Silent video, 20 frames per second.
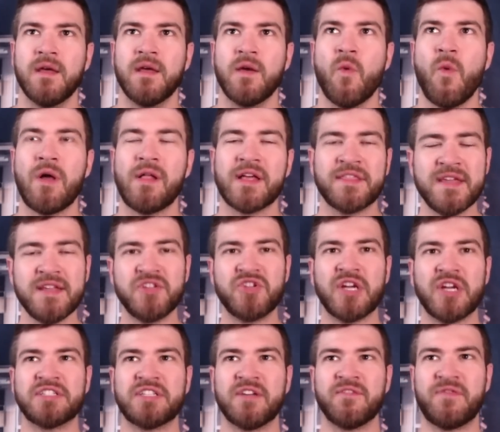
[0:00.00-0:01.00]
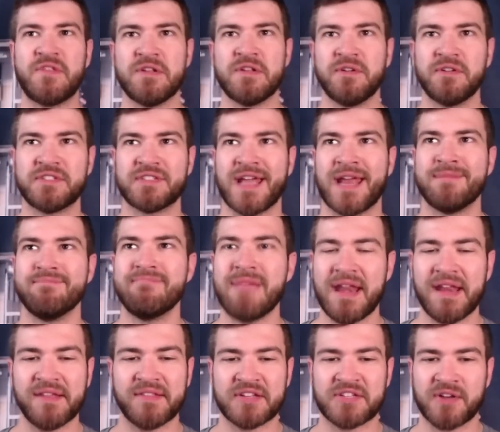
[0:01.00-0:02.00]
Well, I think Justin Fields and
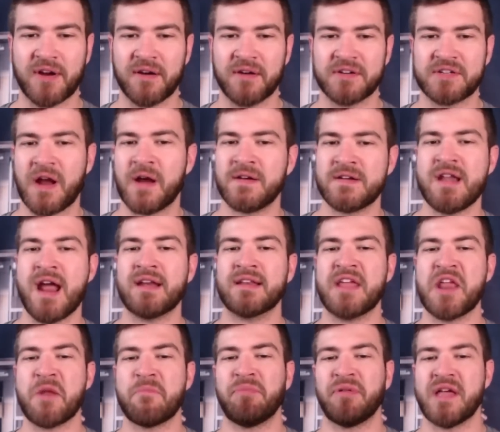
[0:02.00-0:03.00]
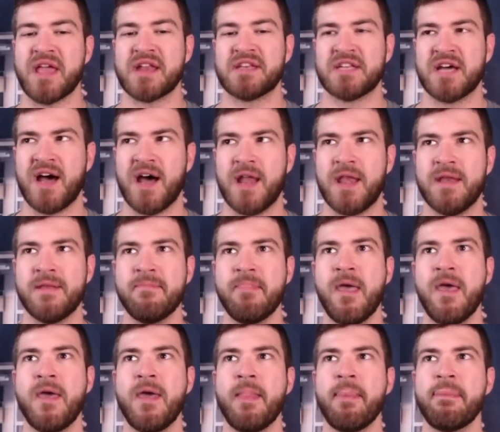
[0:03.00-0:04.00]
many of the starters are not going to play a ton.
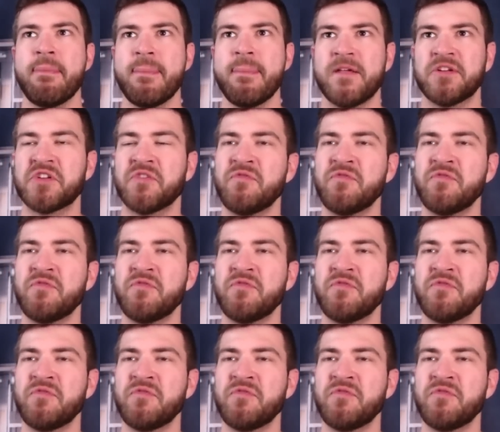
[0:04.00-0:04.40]
There's a